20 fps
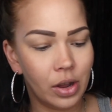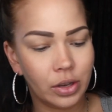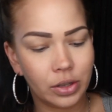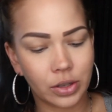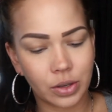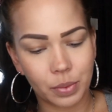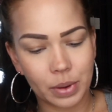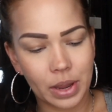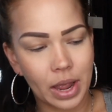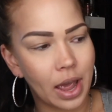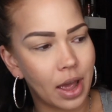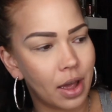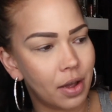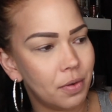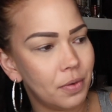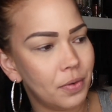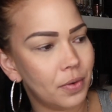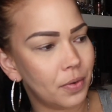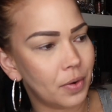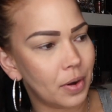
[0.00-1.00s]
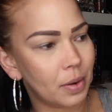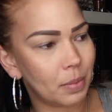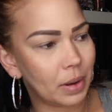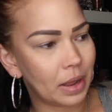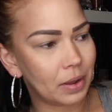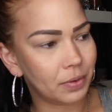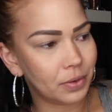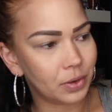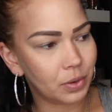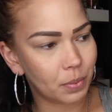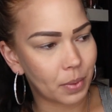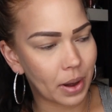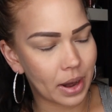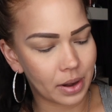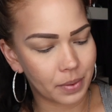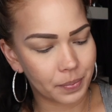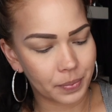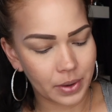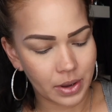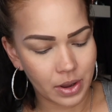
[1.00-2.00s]
So we have from left to
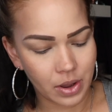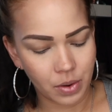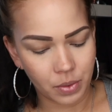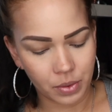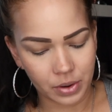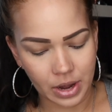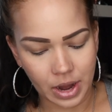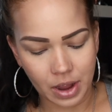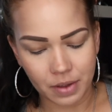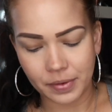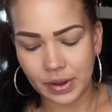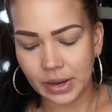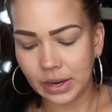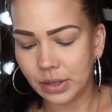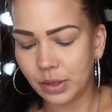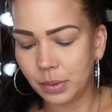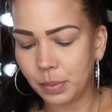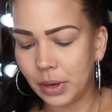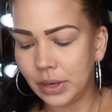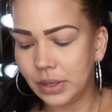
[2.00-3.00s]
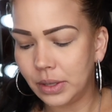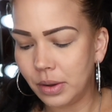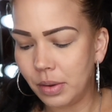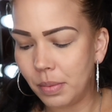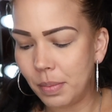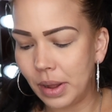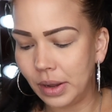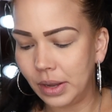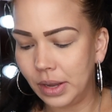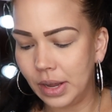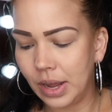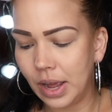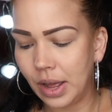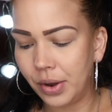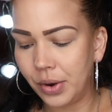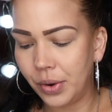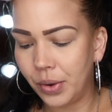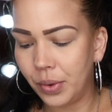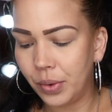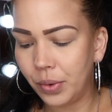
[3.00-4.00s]
right, we're gonna have espresso
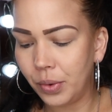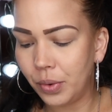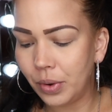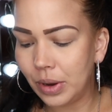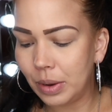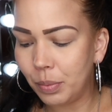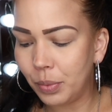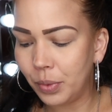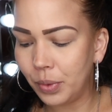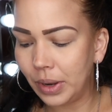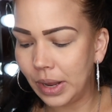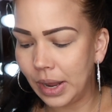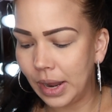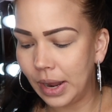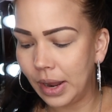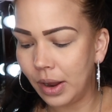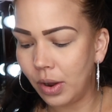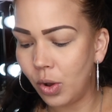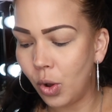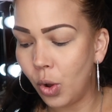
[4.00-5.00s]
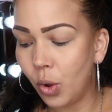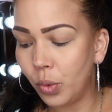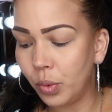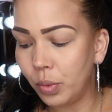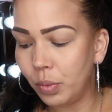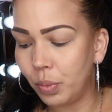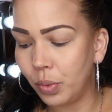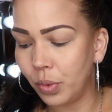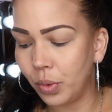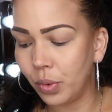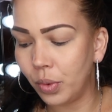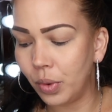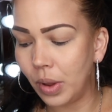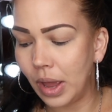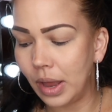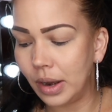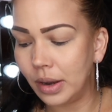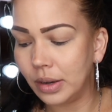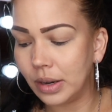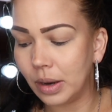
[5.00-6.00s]
macchiato, cream brulee, cold brew,
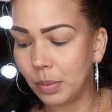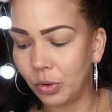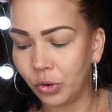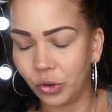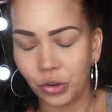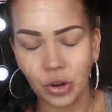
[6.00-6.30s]
and double